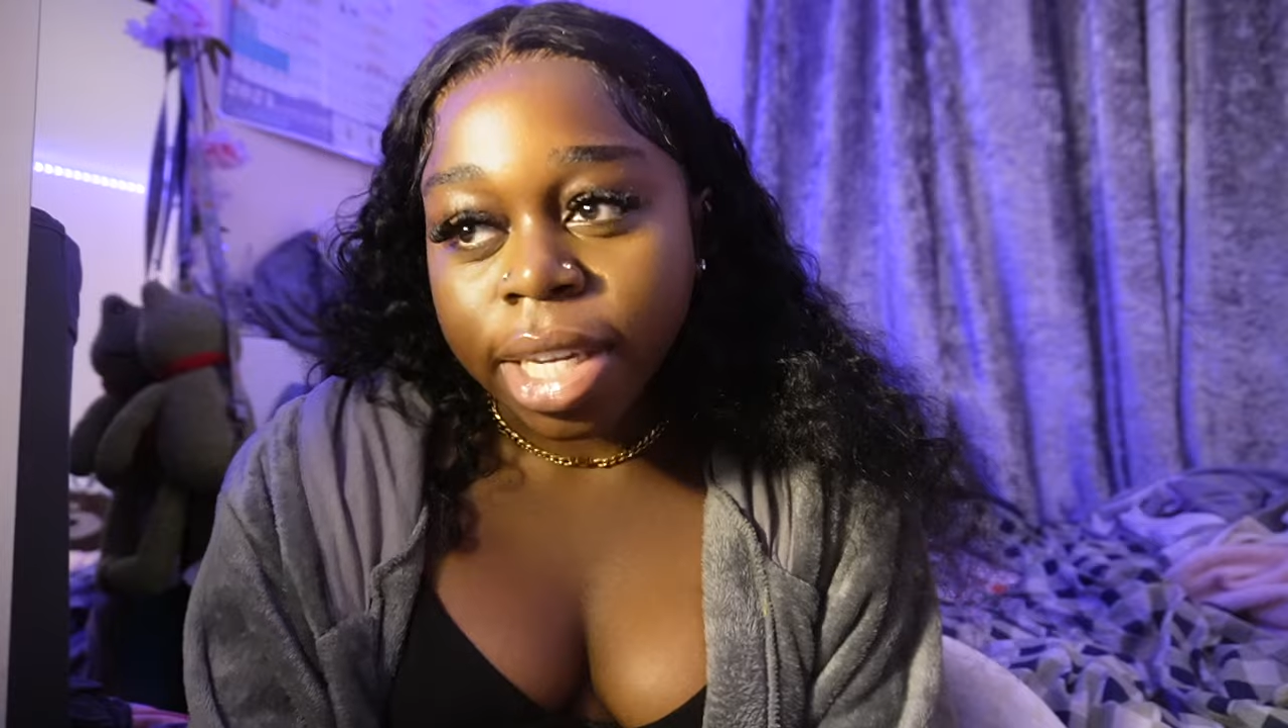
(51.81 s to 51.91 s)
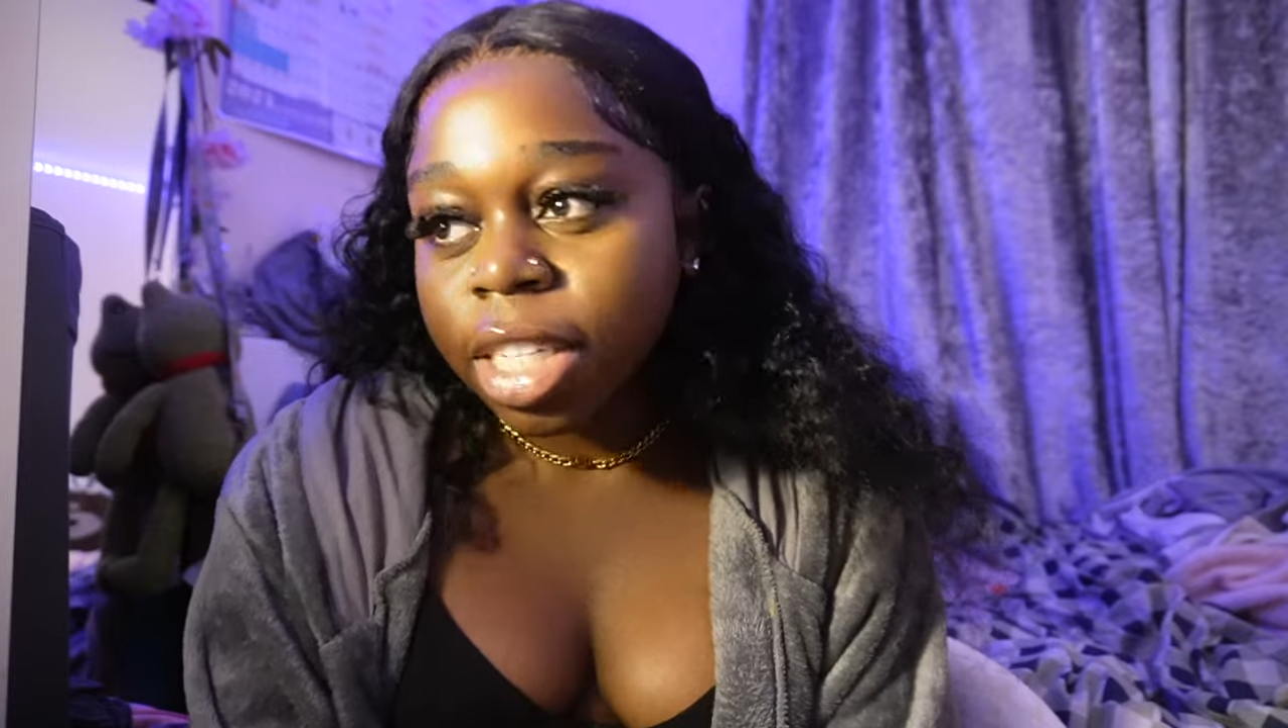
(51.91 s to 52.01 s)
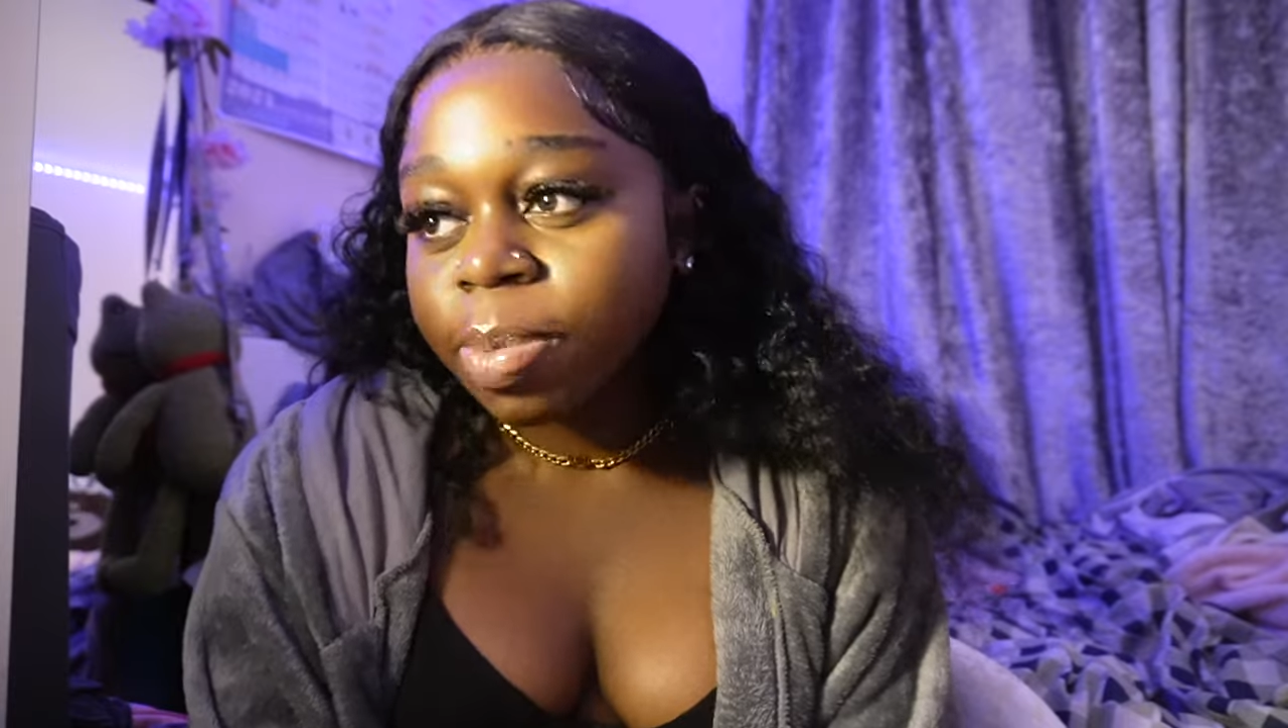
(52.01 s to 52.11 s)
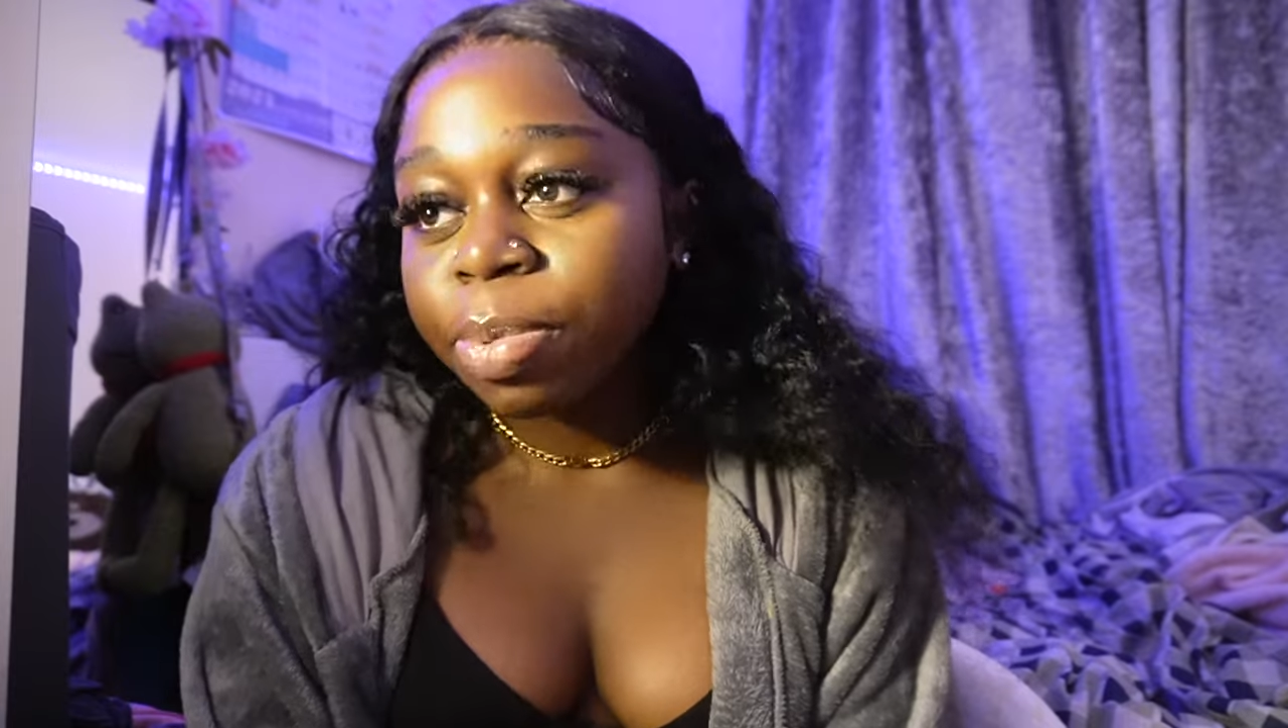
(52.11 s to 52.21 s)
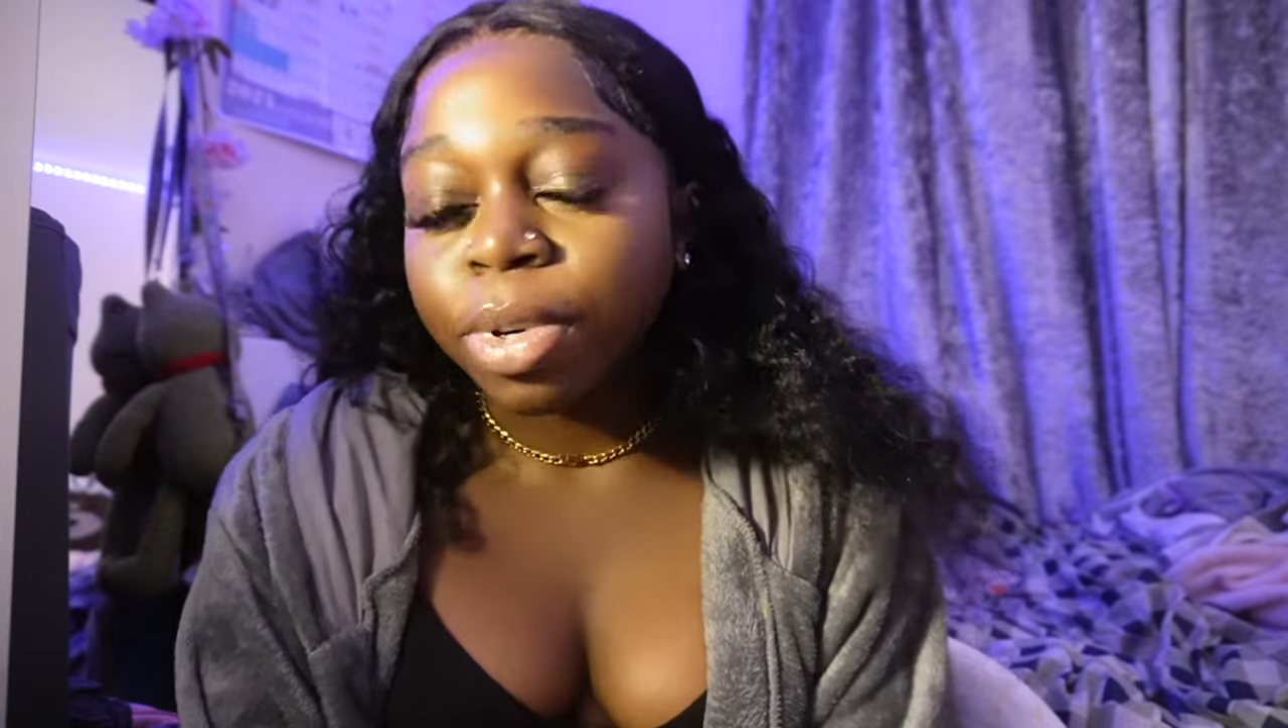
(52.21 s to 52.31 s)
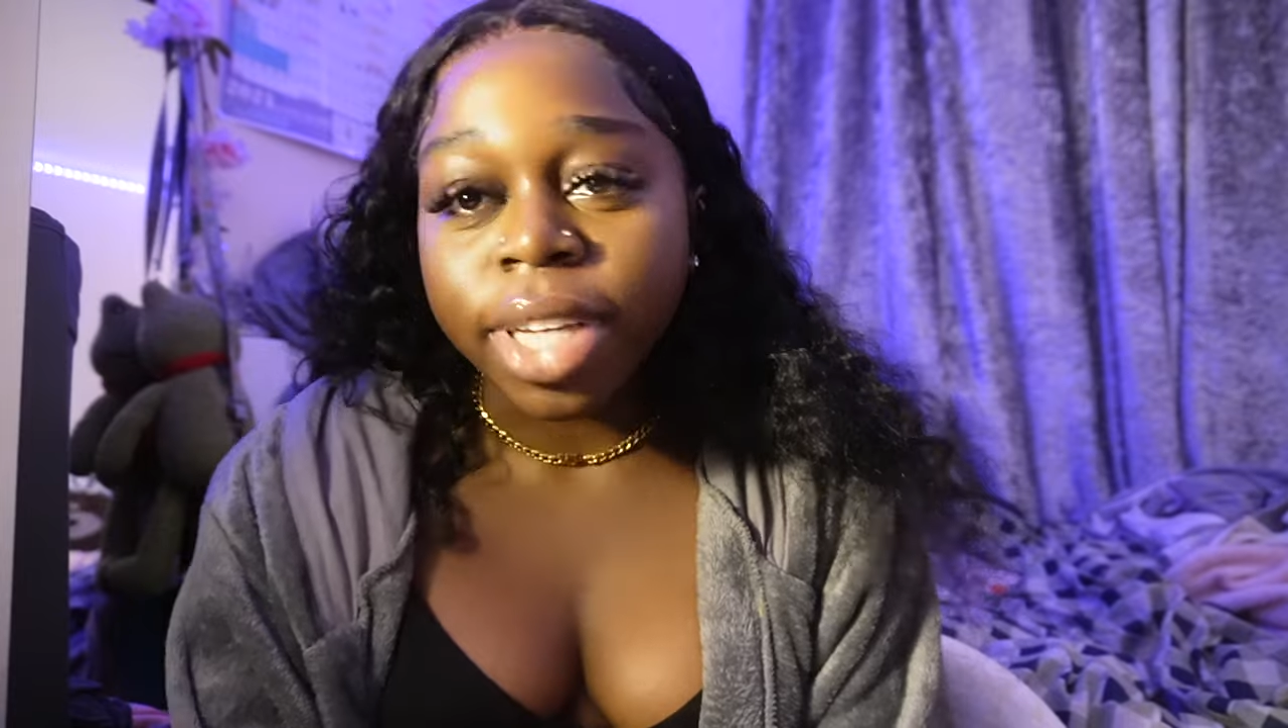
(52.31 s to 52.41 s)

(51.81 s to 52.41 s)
that these people are